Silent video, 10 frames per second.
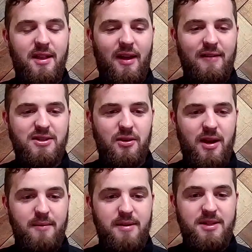that life's thrown
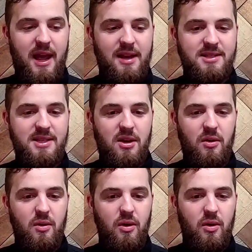at me. And
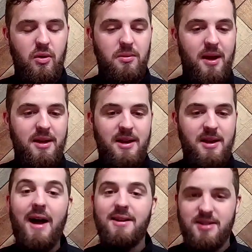so who am I
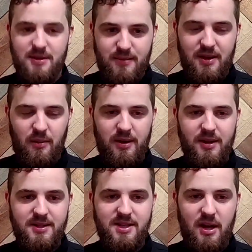not to be the one
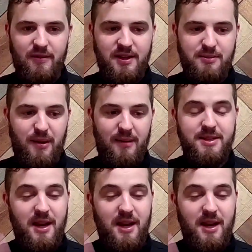that's solving these problems?